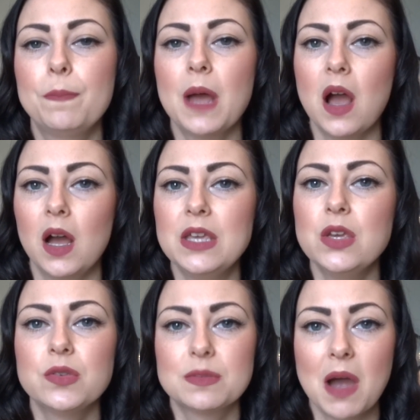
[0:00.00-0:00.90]
But I
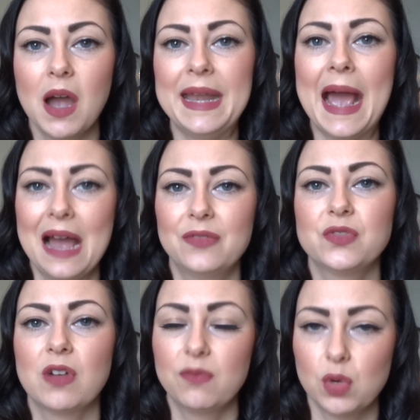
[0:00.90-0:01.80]
use mine
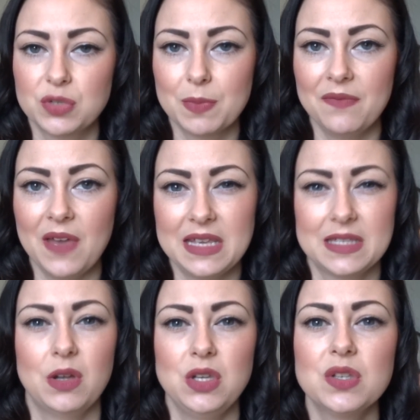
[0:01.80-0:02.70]
after I've washed my
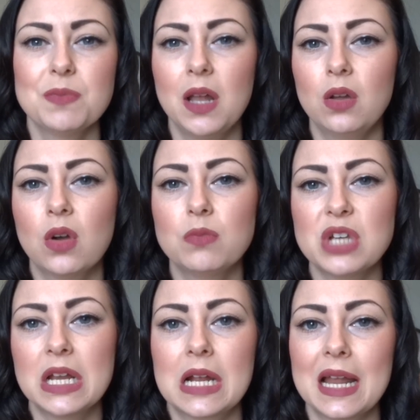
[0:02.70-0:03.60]
face. So I use my Lancome
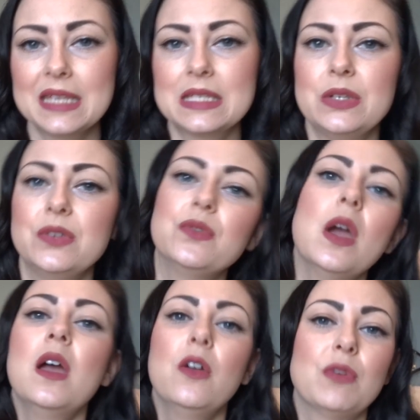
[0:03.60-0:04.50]
Gel Clay to
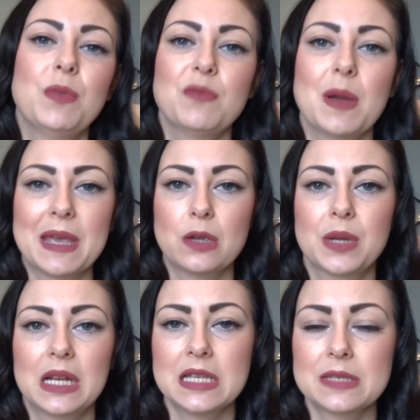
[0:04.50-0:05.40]
remove my makeup
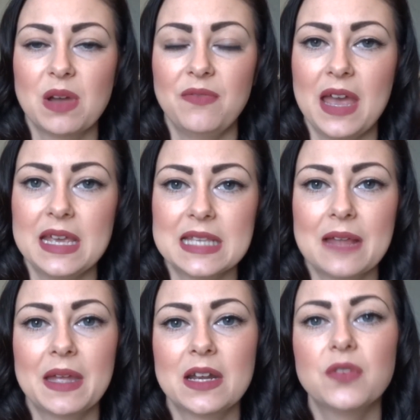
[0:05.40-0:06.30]
and cleanse my face,
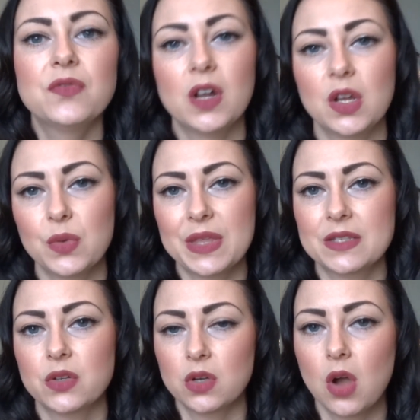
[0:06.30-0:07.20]
and then I follow with
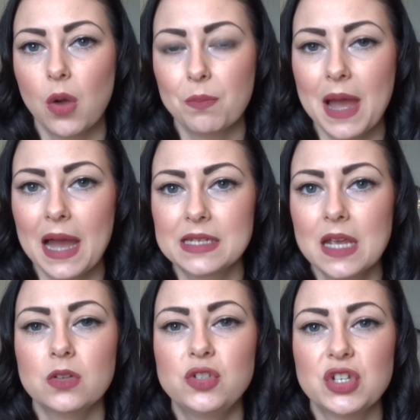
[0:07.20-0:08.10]
this on a cotton pad
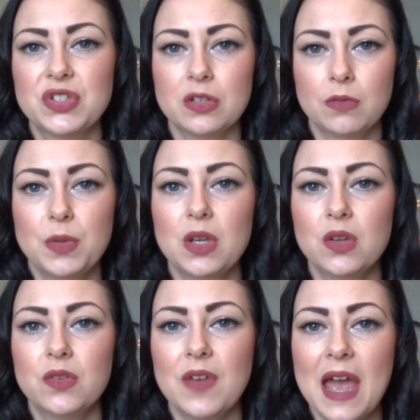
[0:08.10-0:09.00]
just to
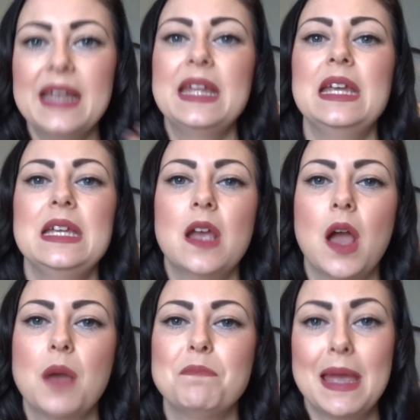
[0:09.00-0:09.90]
remove any
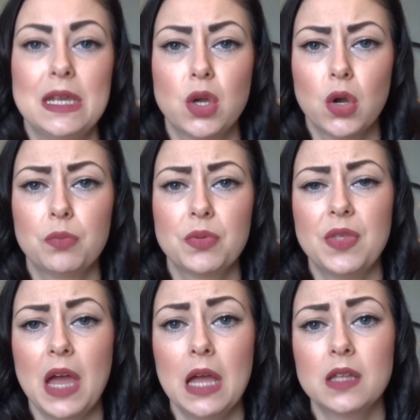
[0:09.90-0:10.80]
makeup
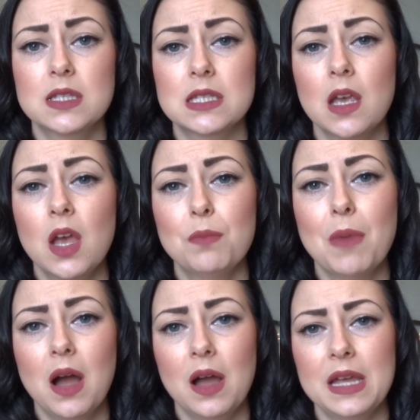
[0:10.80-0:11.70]
that
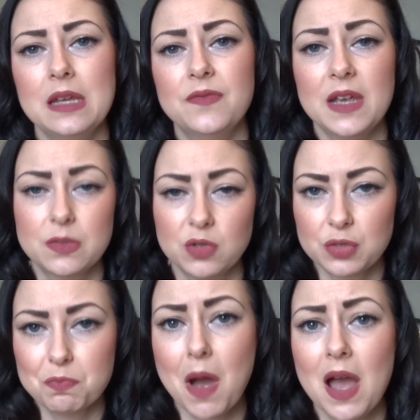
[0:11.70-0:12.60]
my face
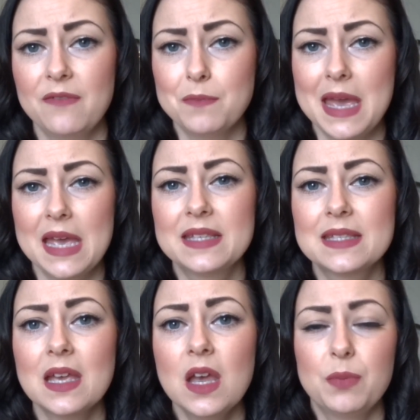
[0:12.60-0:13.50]
wash might have
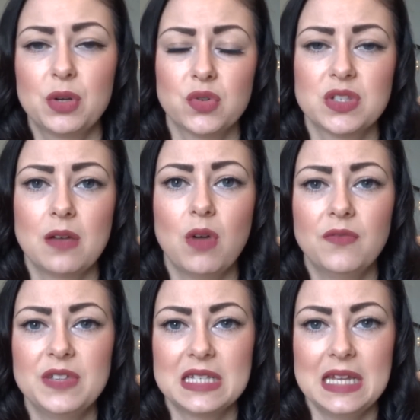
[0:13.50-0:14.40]
missed, but also
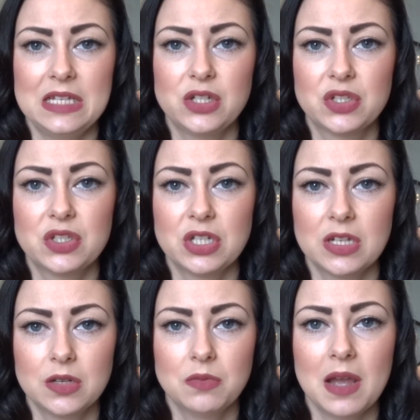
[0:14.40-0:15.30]
obviously just
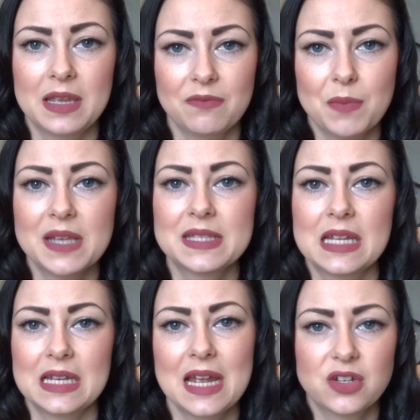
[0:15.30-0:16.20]
to give my
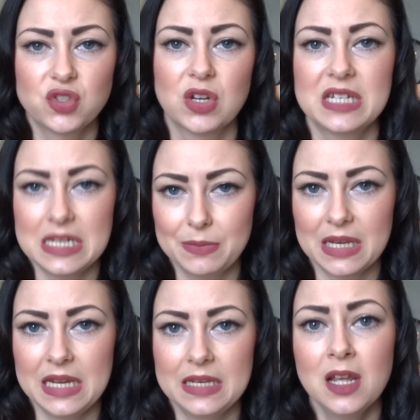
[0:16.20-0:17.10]
skin an extra deep
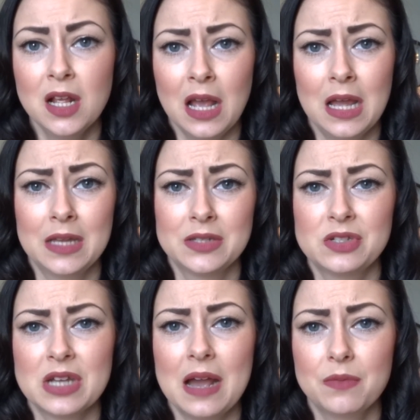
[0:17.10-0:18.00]
clean
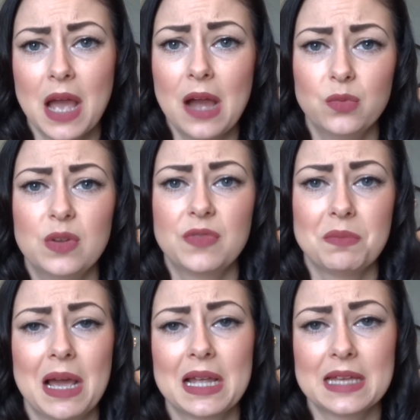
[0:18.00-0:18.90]
and help with the
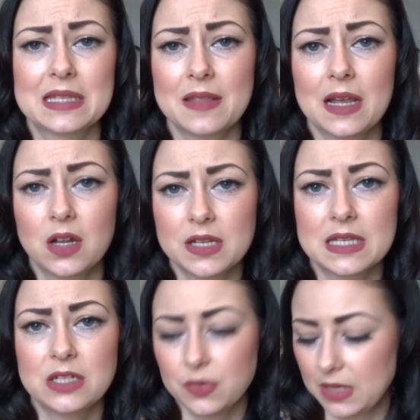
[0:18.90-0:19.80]
blackheads and that kind of
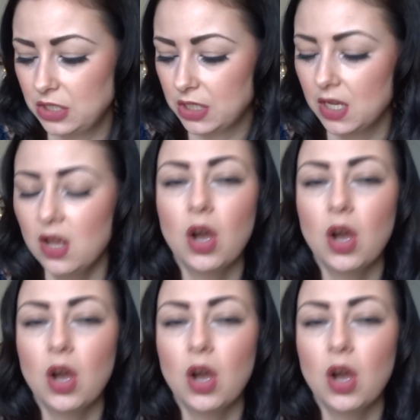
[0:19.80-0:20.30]
situation.